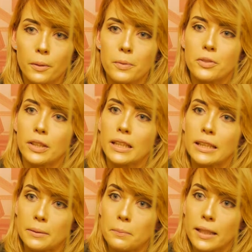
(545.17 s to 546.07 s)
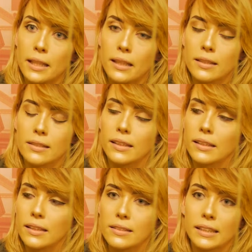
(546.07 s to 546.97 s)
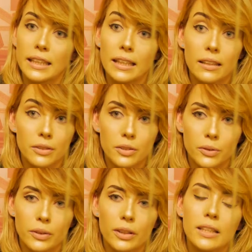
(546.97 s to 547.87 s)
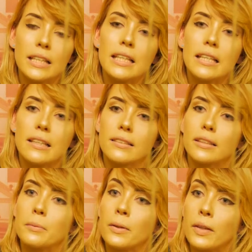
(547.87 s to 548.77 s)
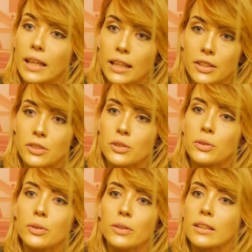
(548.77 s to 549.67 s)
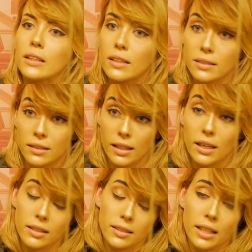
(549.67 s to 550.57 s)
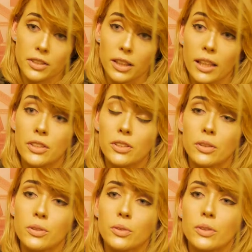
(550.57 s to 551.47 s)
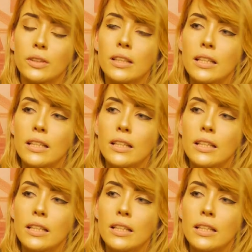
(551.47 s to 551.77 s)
puppetry can be as a healing tool, as a communication tool, and as an educational tool.